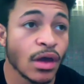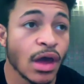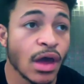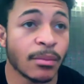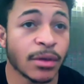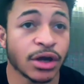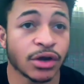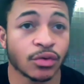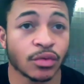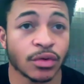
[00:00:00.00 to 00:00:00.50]
I
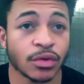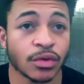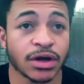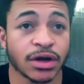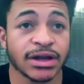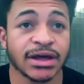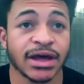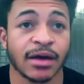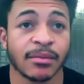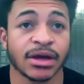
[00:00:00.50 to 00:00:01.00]
mean,
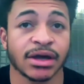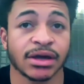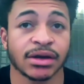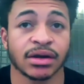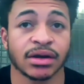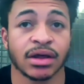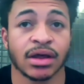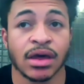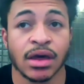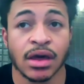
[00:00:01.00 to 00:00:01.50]
really, I
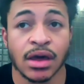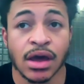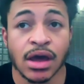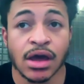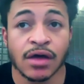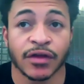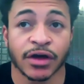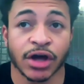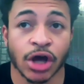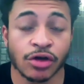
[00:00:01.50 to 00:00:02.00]
mean,
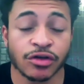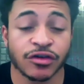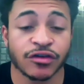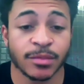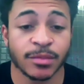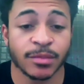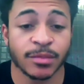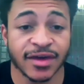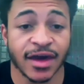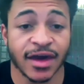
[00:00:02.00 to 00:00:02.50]
the coach
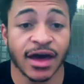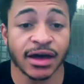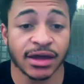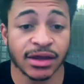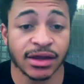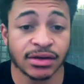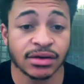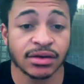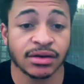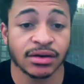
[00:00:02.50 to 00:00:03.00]
has been
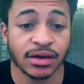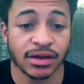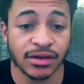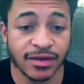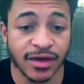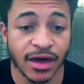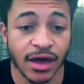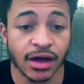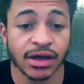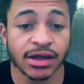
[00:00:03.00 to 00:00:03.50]
tugging
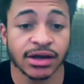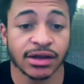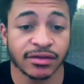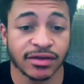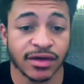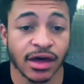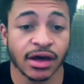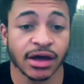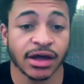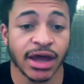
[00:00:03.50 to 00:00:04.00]
and tugging
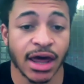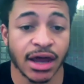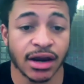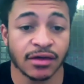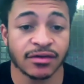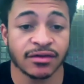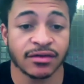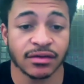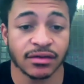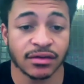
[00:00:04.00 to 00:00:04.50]
and tugging at
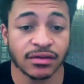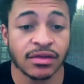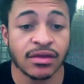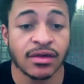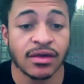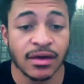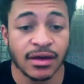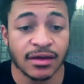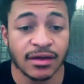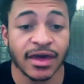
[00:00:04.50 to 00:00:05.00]
us to
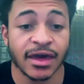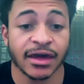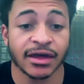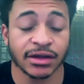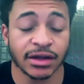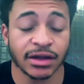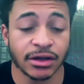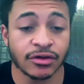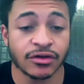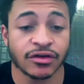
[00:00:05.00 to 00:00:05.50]

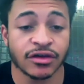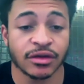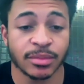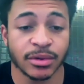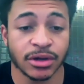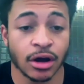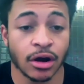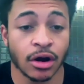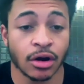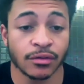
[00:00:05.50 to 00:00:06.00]
take
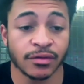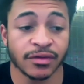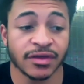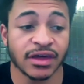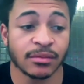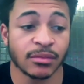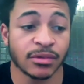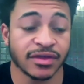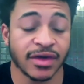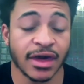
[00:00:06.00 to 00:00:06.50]
leadership in our own
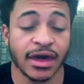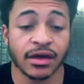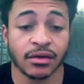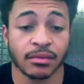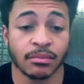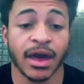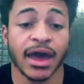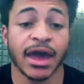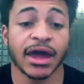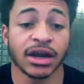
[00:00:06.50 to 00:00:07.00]
team and take
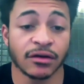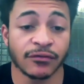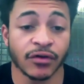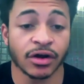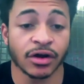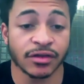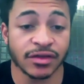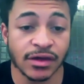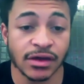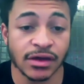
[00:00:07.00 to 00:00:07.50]
command of
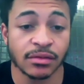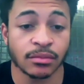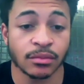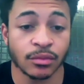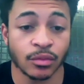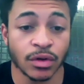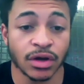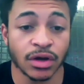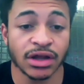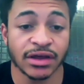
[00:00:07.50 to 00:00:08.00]
our team.
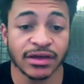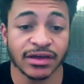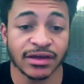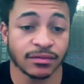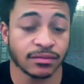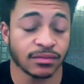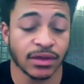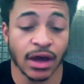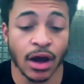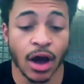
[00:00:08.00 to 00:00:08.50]
Really,
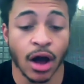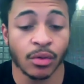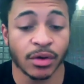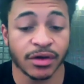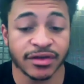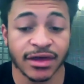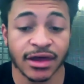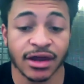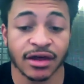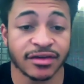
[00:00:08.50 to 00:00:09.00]
he, they
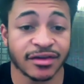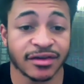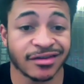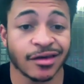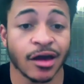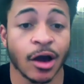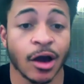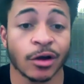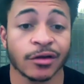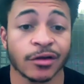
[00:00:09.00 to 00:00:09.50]
always tell us this
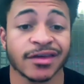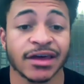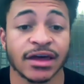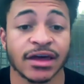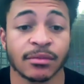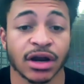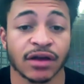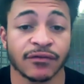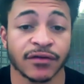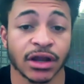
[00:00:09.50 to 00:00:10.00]
is our
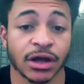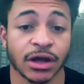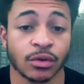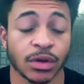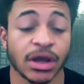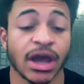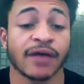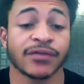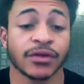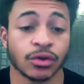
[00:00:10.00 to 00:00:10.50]
team, and I feel like
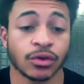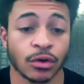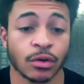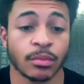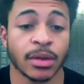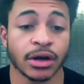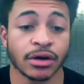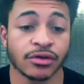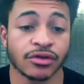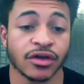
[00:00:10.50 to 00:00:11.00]
we have to do
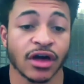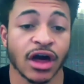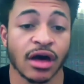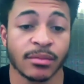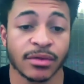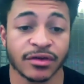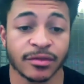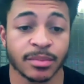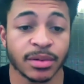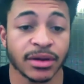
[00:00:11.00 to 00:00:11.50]
a better
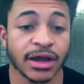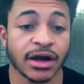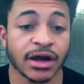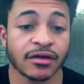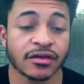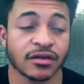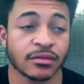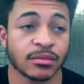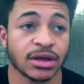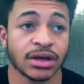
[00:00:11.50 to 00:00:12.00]
job as
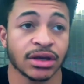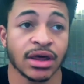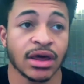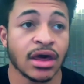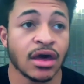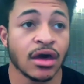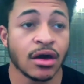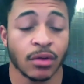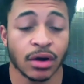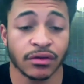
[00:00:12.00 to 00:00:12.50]
players. I mean,
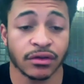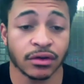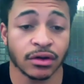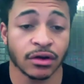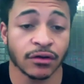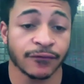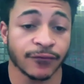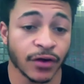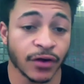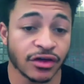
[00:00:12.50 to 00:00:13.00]
whether
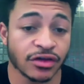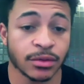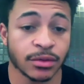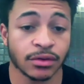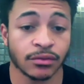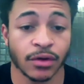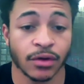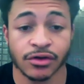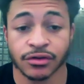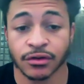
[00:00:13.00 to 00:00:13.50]
you're a
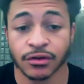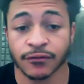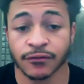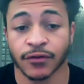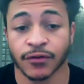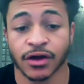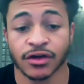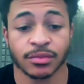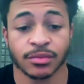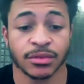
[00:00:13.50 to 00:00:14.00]
freshman, redshirt
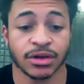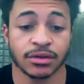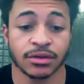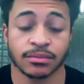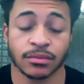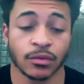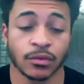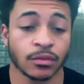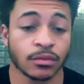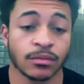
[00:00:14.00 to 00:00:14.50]
freshman, or
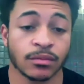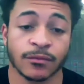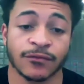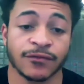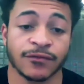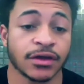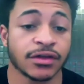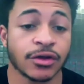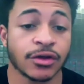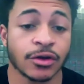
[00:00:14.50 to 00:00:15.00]

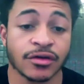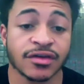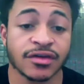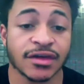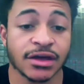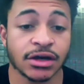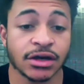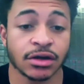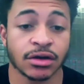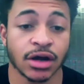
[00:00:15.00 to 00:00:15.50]
fifth year
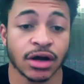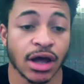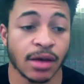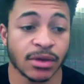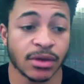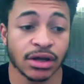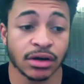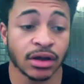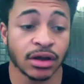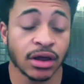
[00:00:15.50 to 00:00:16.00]
senior, I
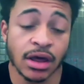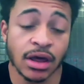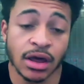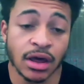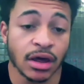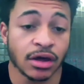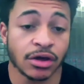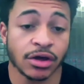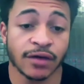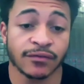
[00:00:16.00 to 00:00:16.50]
mean,
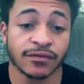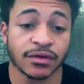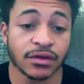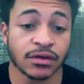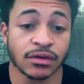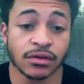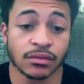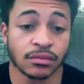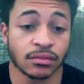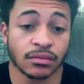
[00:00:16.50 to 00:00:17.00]
you have
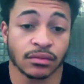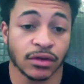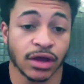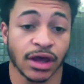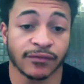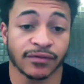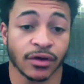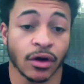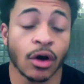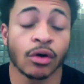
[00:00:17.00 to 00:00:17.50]
to you
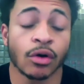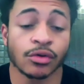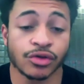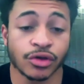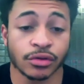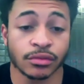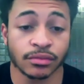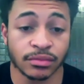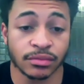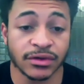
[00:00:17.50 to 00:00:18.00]
have to hold
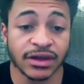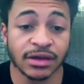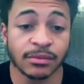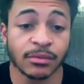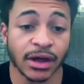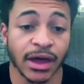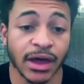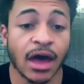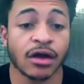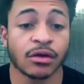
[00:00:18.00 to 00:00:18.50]
your team
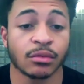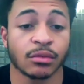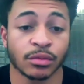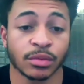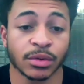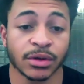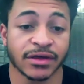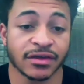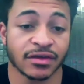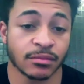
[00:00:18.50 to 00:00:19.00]
accountable
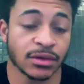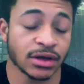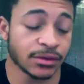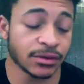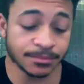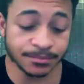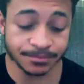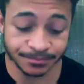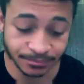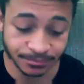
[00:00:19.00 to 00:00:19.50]
because I
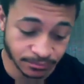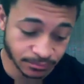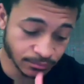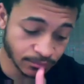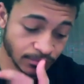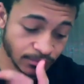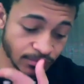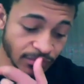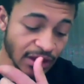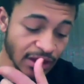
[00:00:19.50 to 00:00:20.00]
mean,
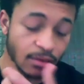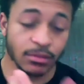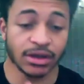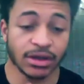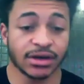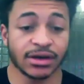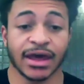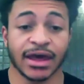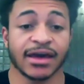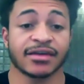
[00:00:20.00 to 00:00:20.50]
I
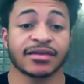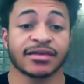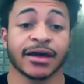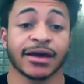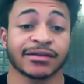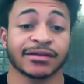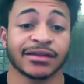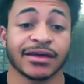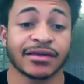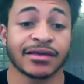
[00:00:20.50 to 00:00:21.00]
mean days
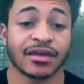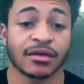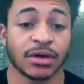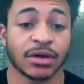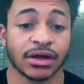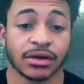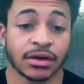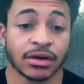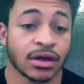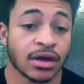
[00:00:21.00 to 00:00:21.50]
like this, I
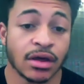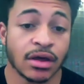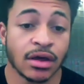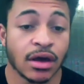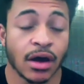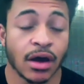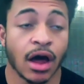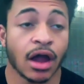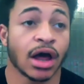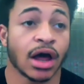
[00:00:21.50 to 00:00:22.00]
mean,
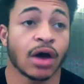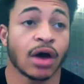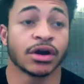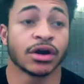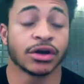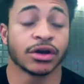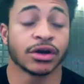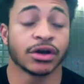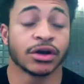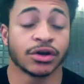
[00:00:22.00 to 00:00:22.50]
all I
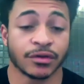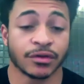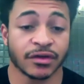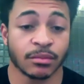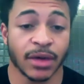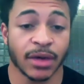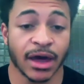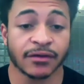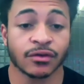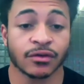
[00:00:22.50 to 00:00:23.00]
want to do is
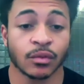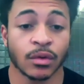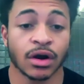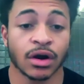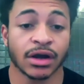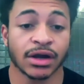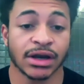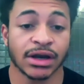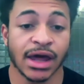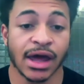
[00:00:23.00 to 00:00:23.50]
get back to
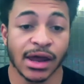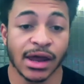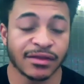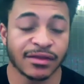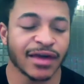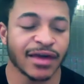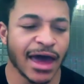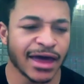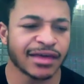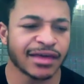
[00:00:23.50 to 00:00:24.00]
work, and
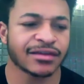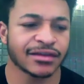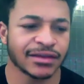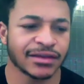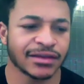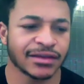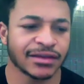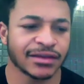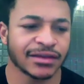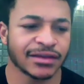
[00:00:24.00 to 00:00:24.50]
as, as
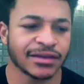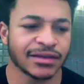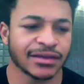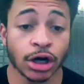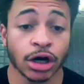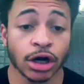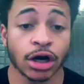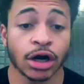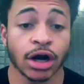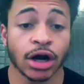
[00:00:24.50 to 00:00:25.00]
your
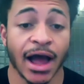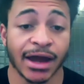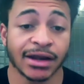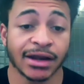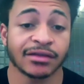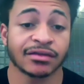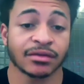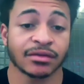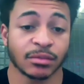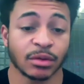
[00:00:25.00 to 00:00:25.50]
leader,
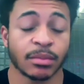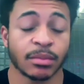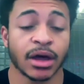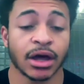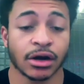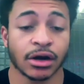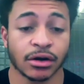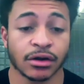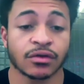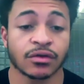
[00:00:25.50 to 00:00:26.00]
I need to be
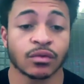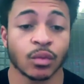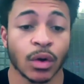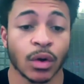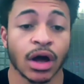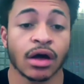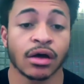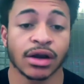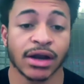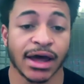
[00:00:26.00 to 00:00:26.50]
better as
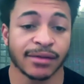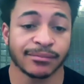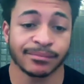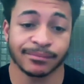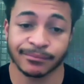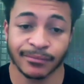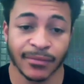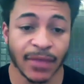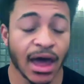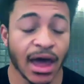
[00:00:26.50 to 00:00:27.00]
well, and I
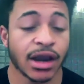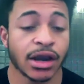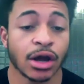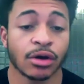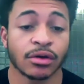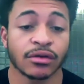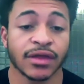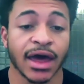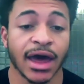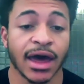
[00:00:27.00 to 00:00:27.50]
I
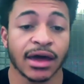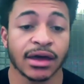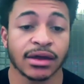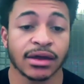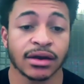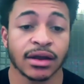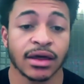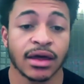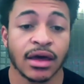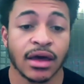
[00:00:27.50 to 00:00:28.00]
know that,
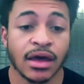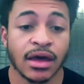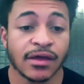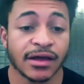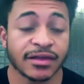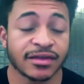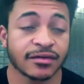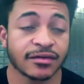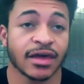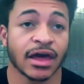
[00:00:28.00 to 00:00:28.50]
and
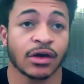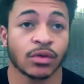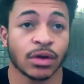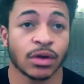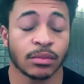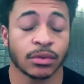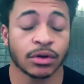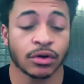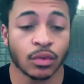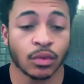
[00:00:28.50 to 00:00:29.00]
that's
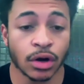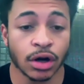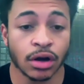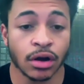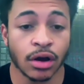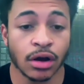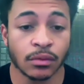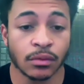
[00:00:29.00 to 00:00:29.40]
exactly what I'm going to work